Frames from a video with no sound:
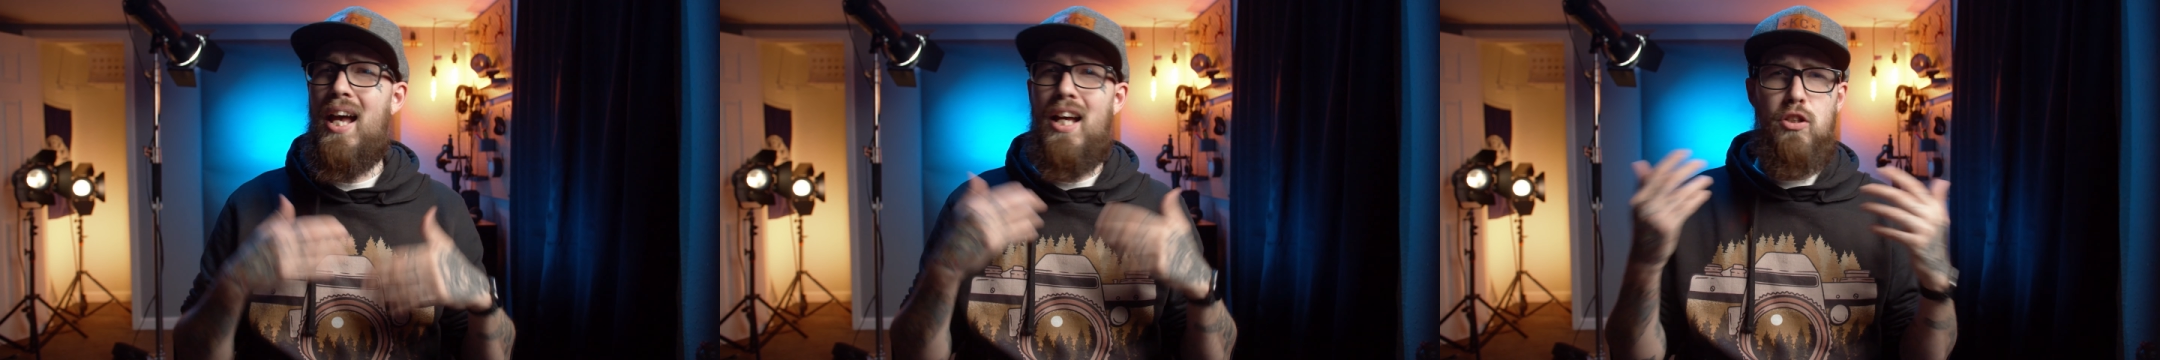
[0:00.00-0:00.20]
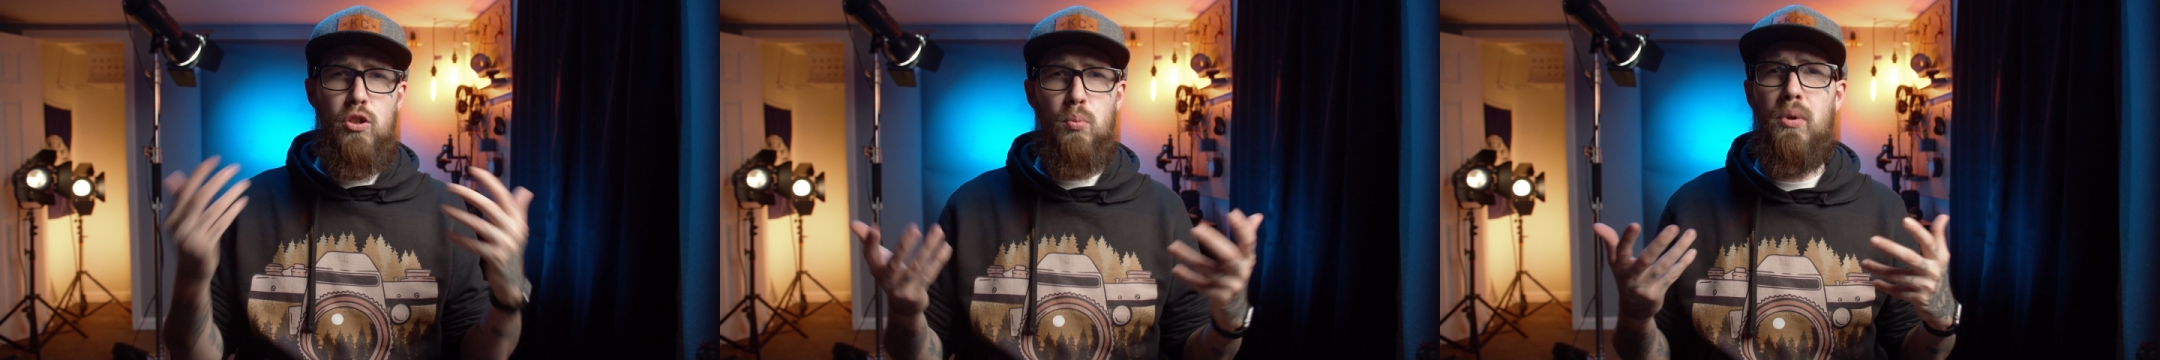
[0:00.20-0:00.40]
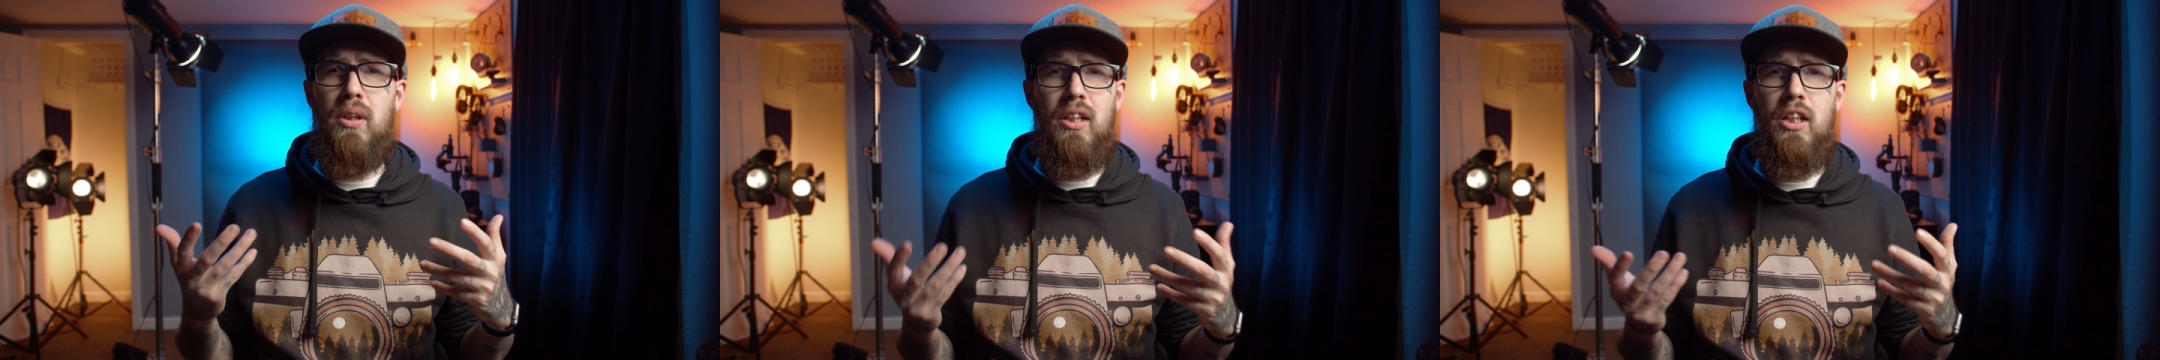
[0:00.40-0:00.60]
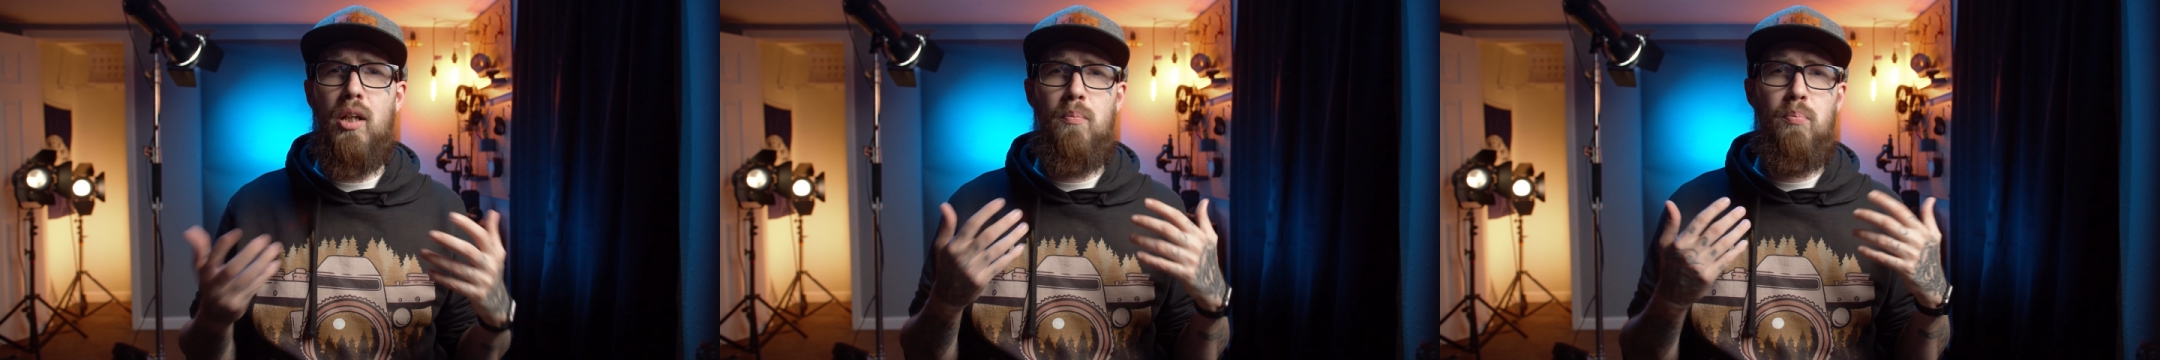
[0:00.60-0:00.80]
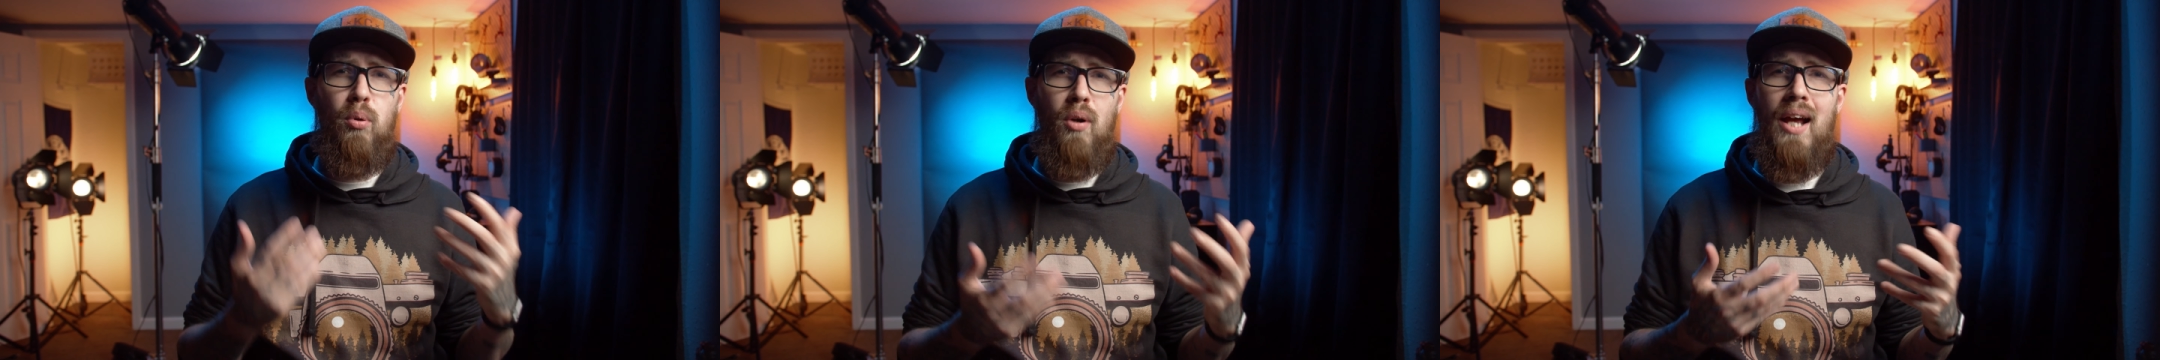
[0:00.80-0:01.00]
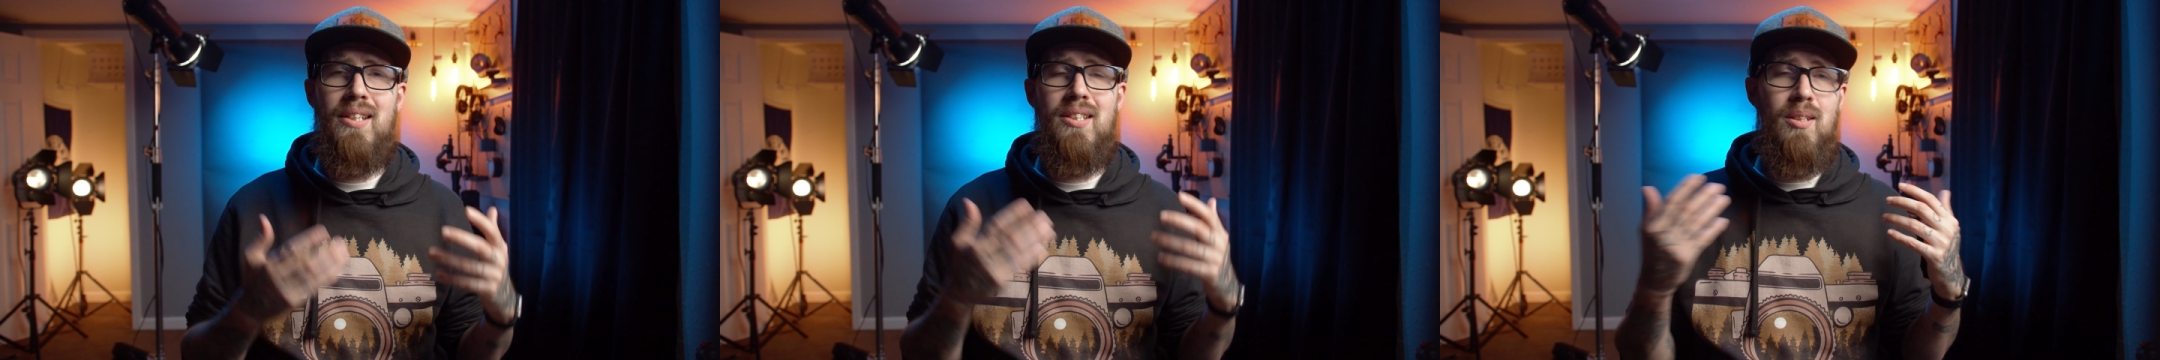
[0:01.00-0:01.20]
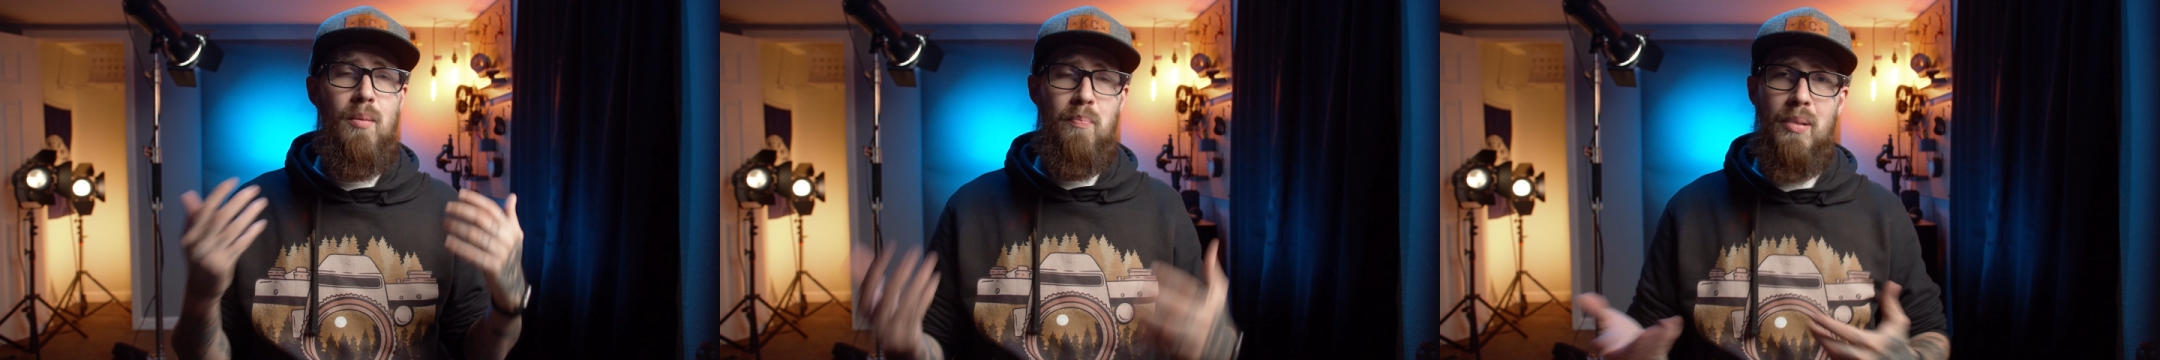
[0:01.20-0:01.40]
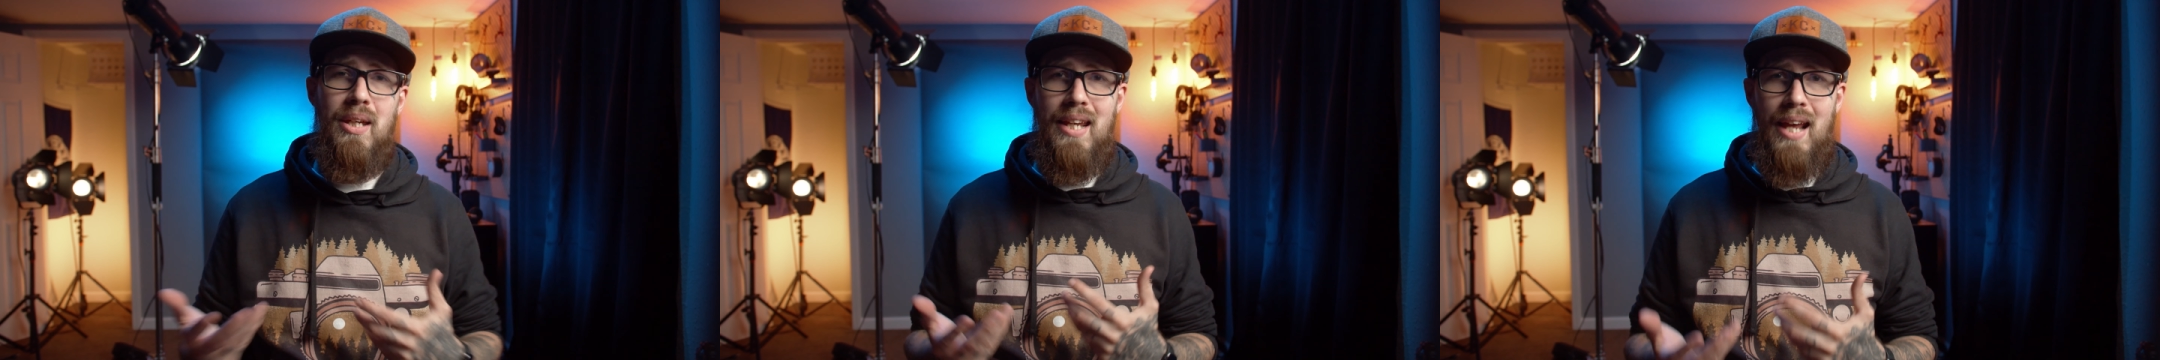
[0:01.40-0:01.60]
It's a really good price to
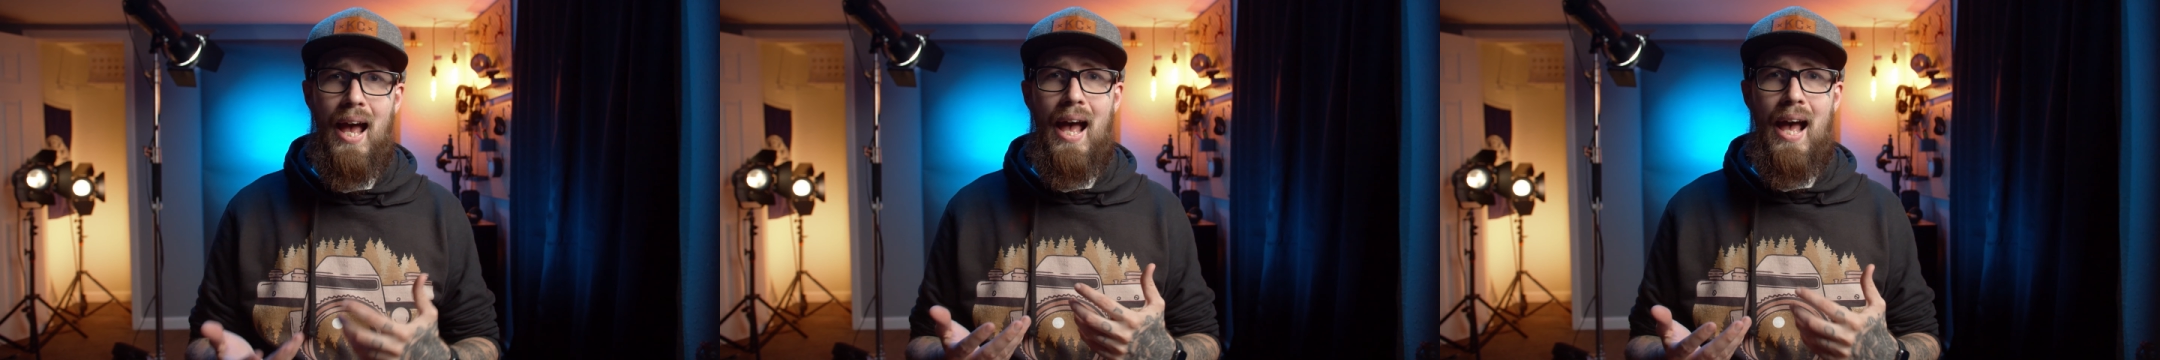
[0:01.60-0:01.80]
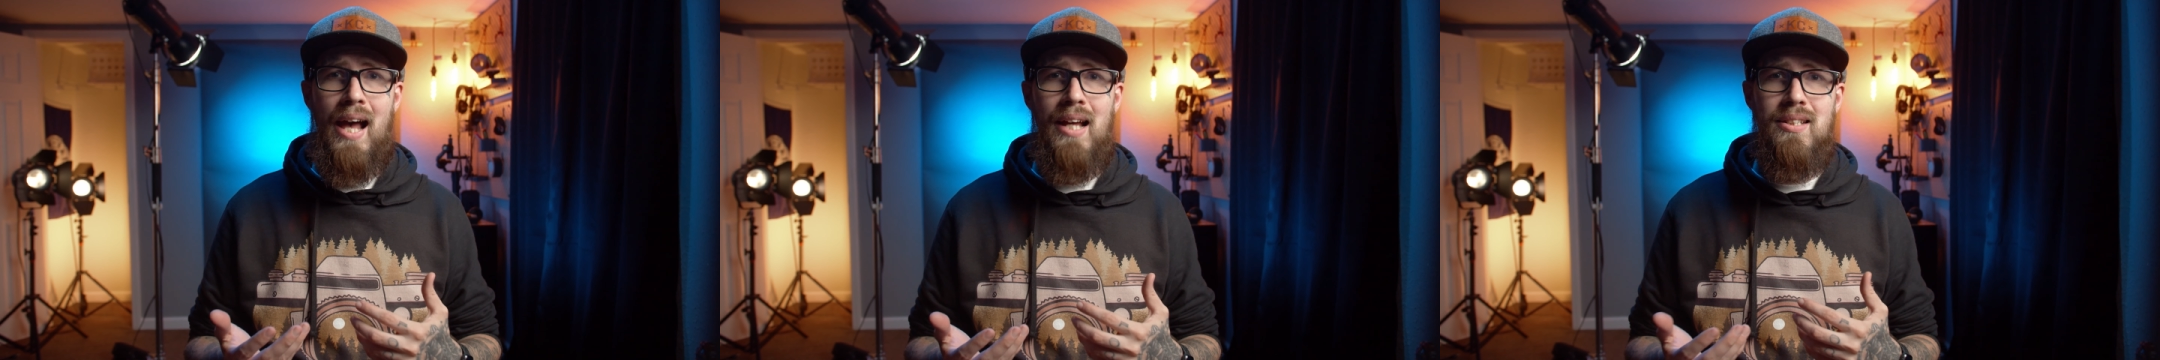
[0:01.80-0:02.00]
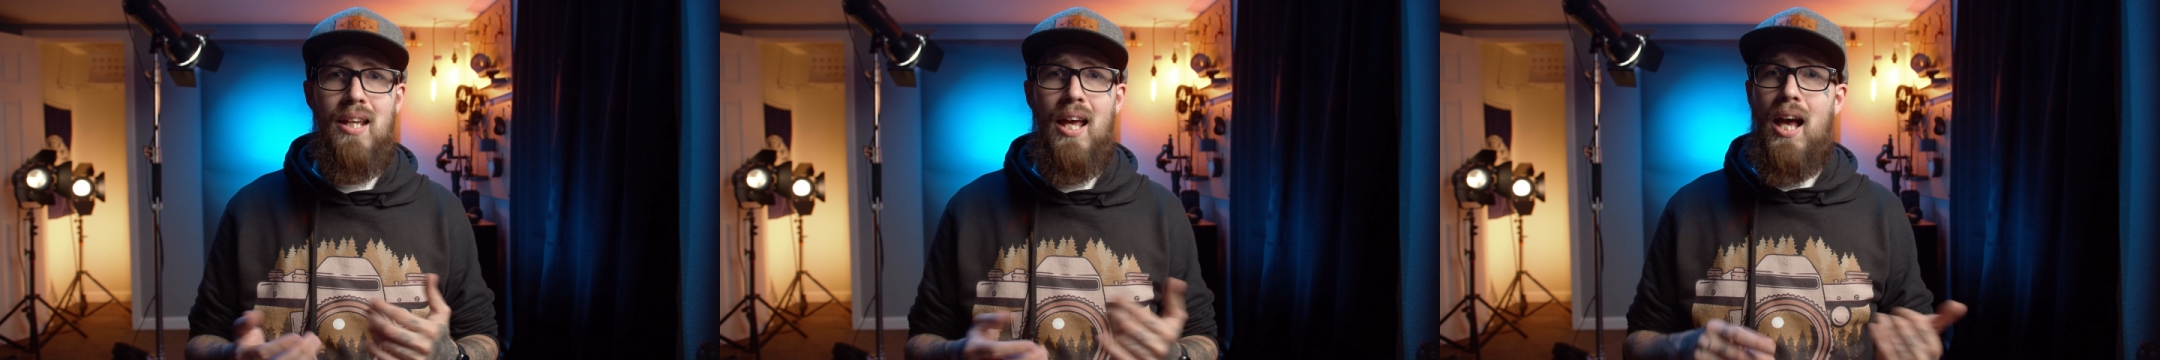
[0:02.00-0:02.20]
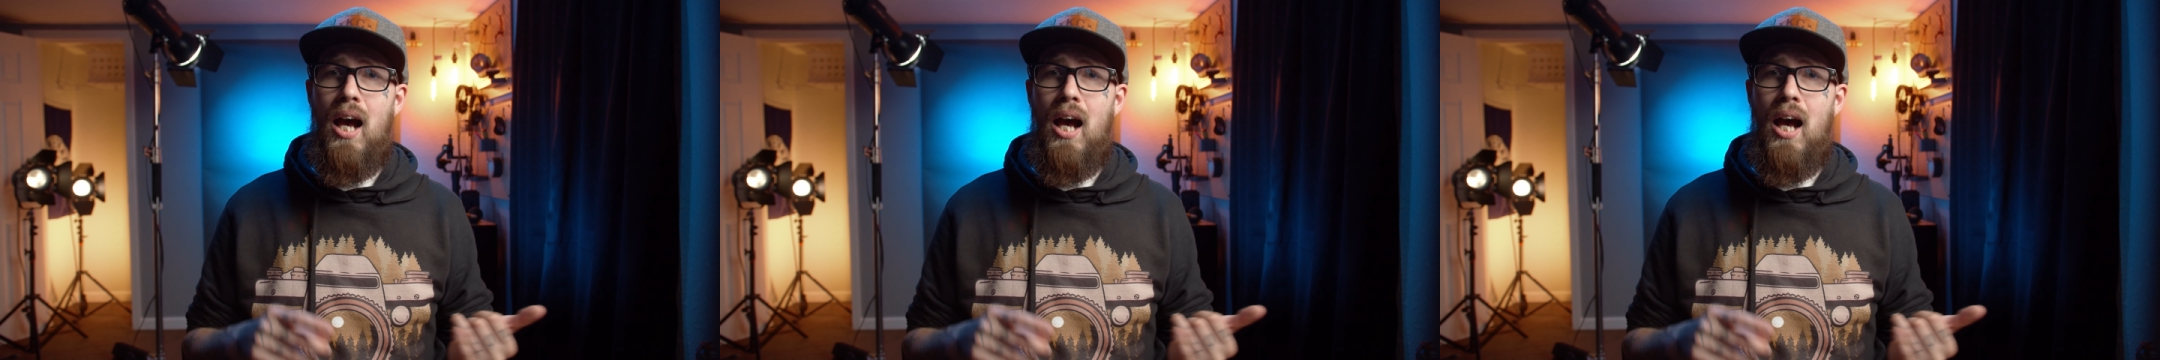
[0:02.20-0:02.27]
be at.